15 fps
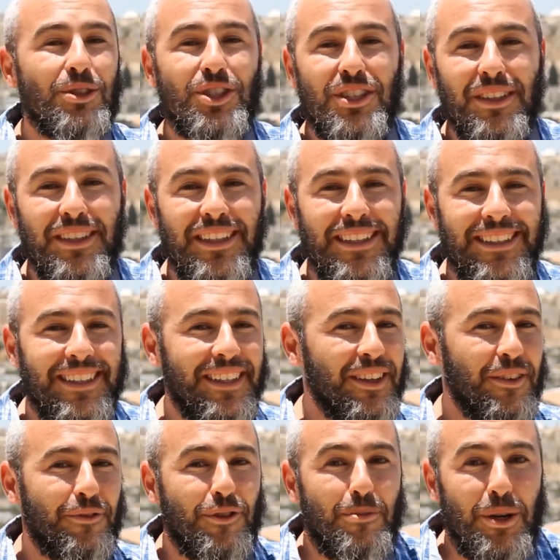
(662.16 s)
originally
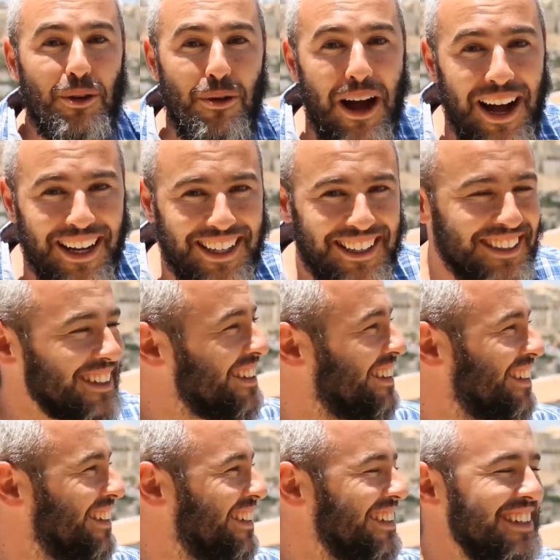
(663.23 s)
from Iraq.
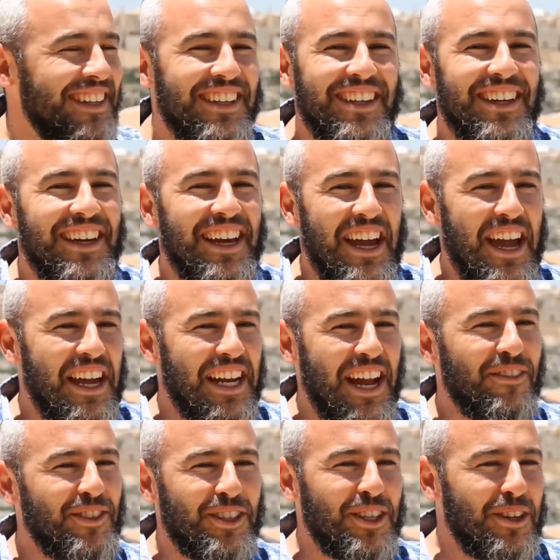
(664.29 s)
And
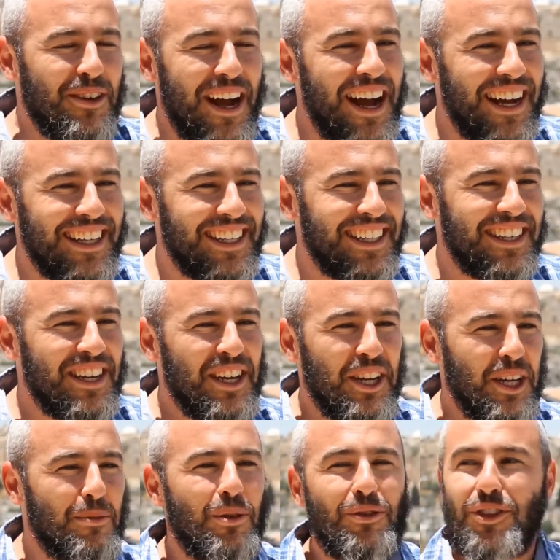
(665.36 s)
after Iraq,
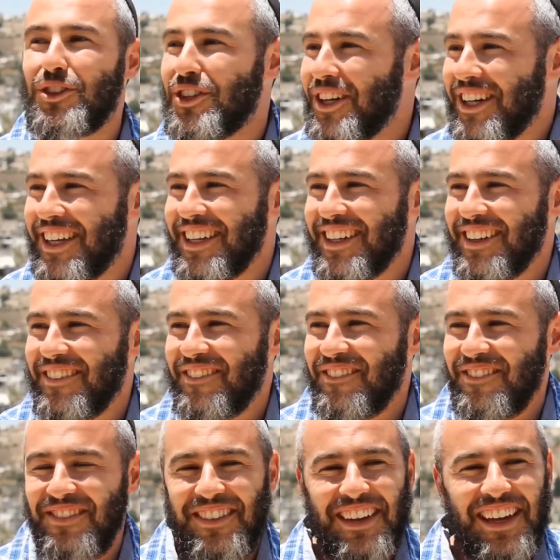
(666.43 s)
he moved to Turkey.
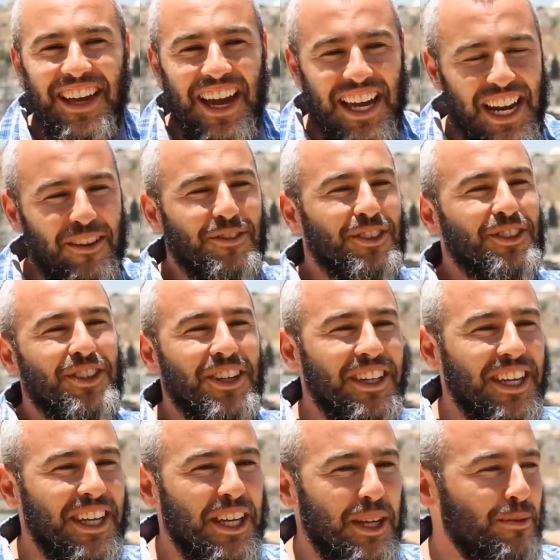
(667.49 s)
And after
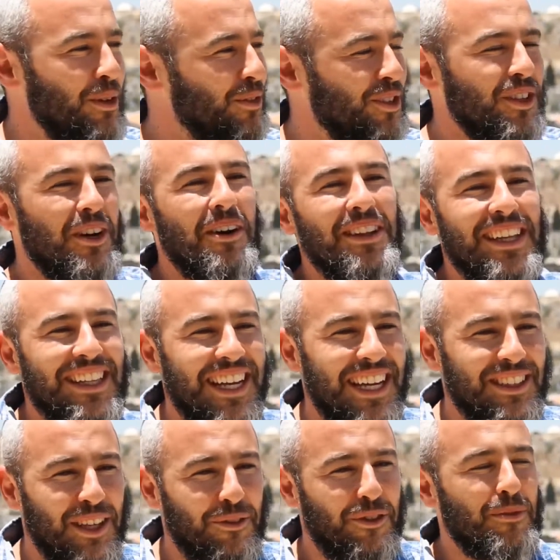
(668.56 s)
Turkey, he moved to the Holy
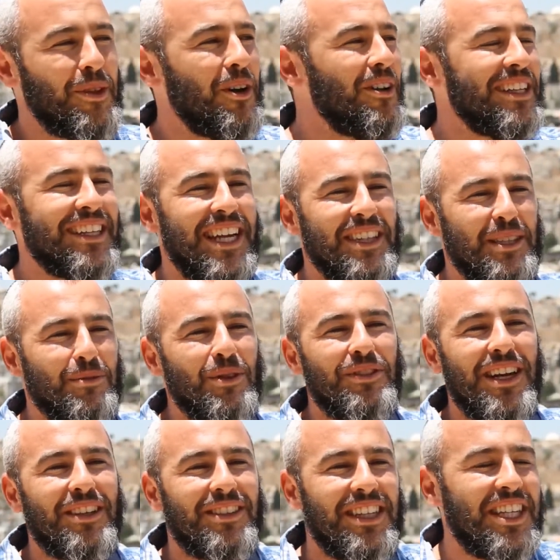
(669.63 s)
Land. And from the Holy Land, he moved
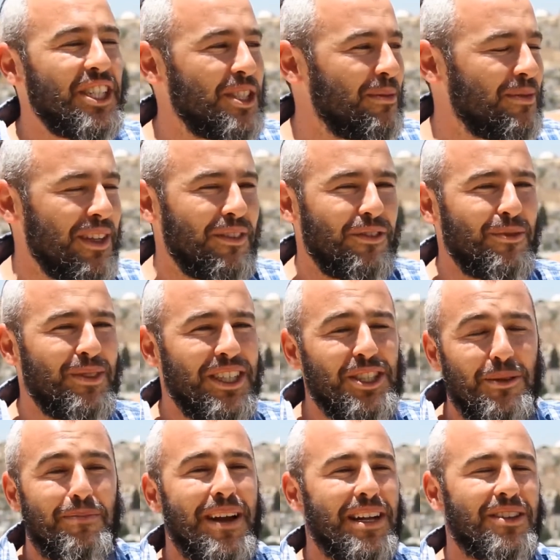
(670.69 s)
down to Egypt. And from
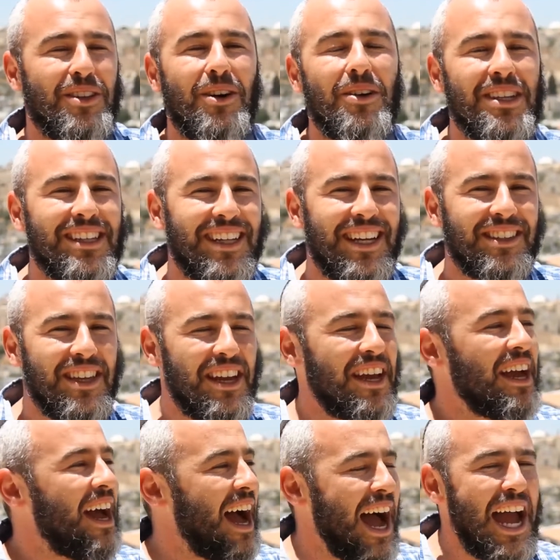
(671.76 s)
Egypt, back to the Holy Land.
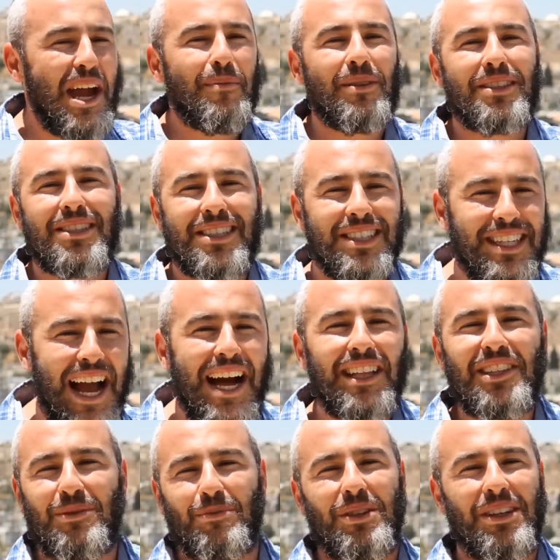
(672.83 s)
I am a
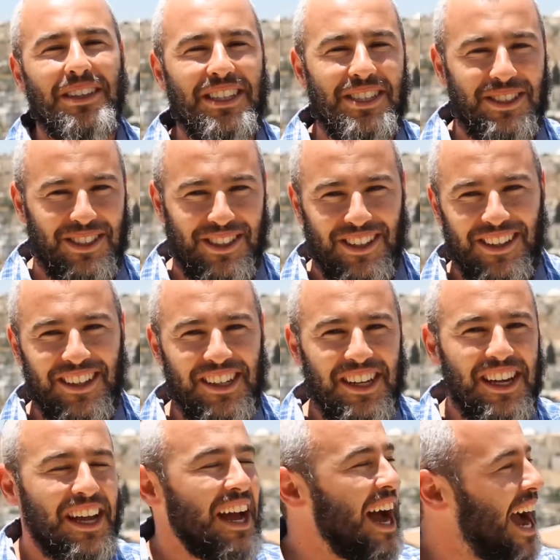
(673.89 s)
solid Middle
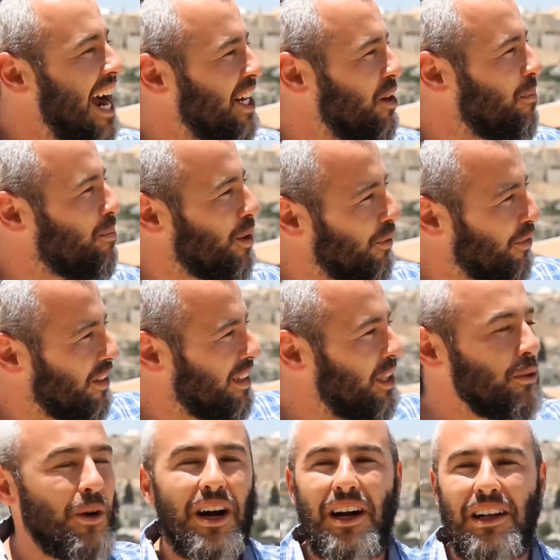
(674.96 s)
Easterner. I know perfectly
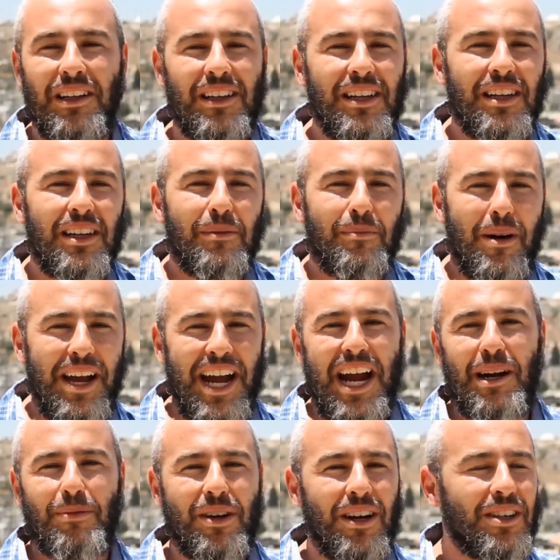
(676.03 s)
well my
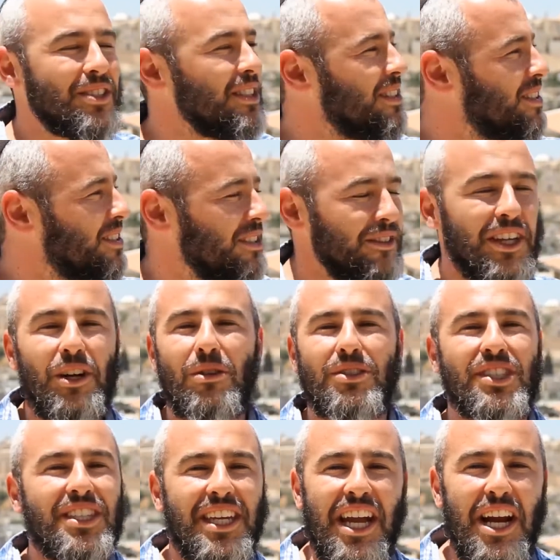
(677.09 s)
Arab cousins. They don't
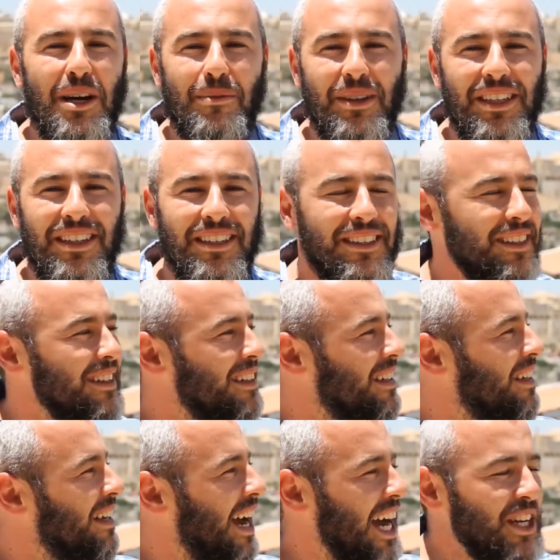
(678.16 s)
scare me.
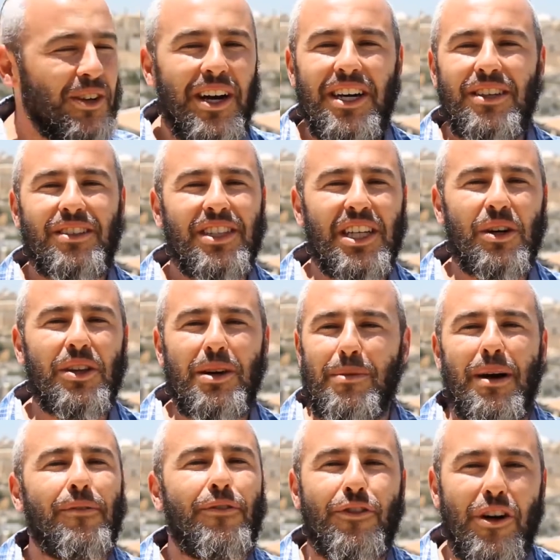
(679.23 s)
I know how to deal with them.
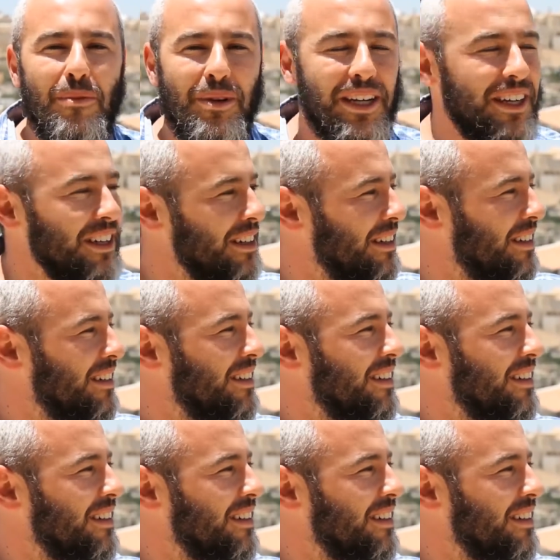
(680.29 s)
I'm from here.